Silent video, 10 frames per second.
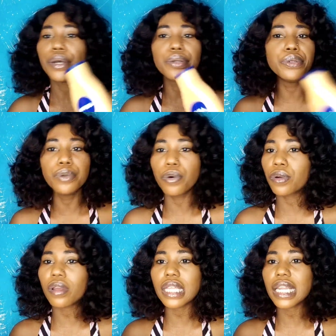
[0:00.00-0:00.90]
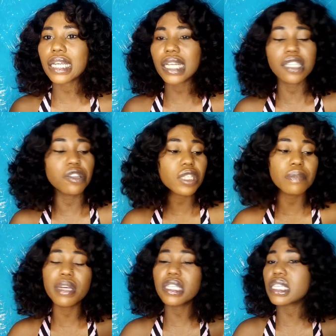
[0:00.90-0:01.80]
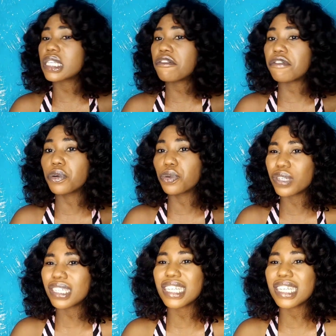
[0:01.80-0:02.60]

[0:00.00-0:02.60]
No, nothing like that. It doesn't make the skin feel greasy.